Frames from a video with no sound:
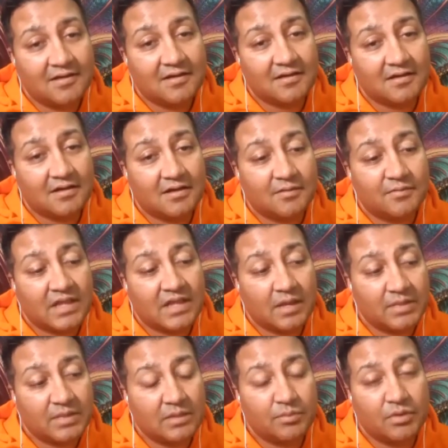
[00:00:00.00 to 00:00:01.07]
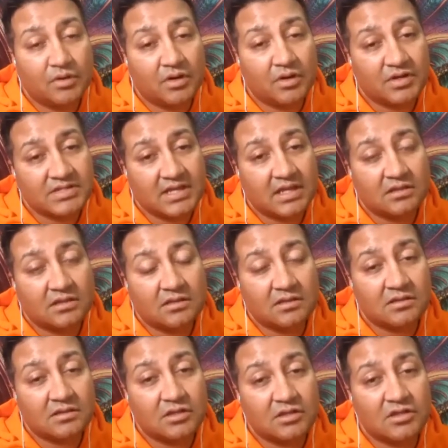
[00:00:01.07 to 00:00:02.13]
that people are saying,
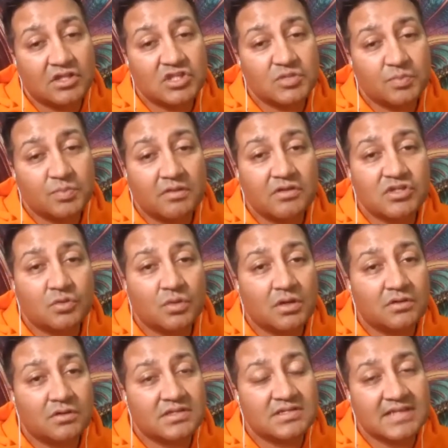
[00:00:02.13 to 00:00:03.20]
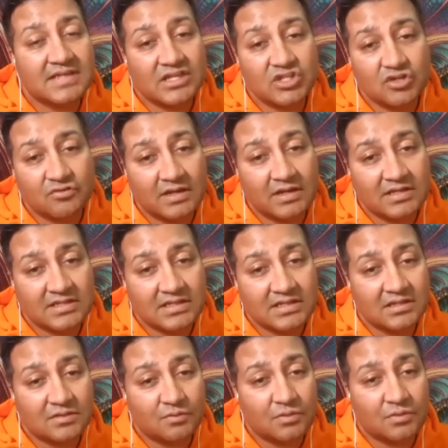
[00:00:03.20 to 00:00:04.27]
you know, the spiritual world is
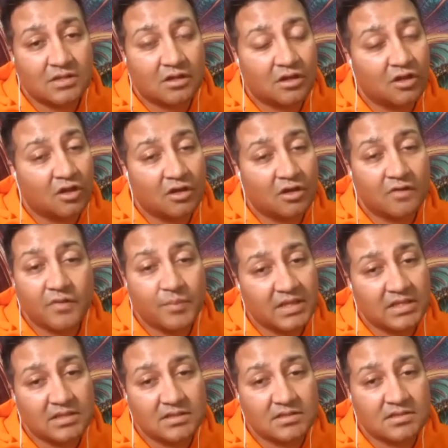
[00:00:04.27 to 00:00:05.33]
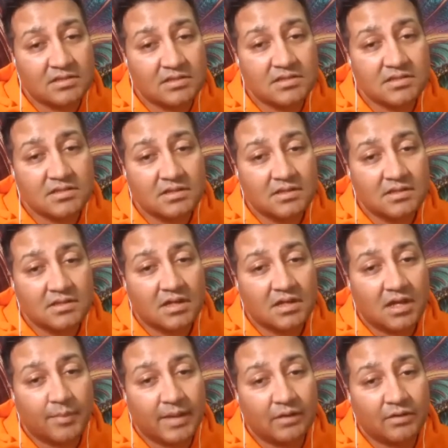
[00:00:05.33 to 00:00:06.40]
saturated with a lot of opinions
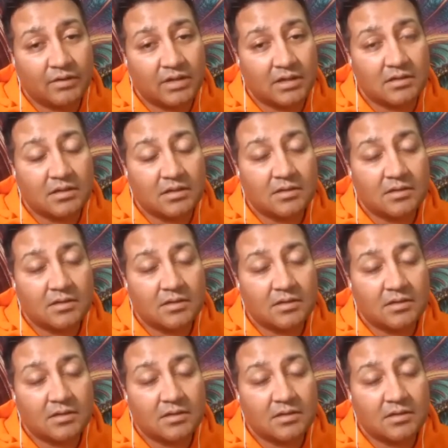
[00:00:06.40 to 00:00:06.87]
about it.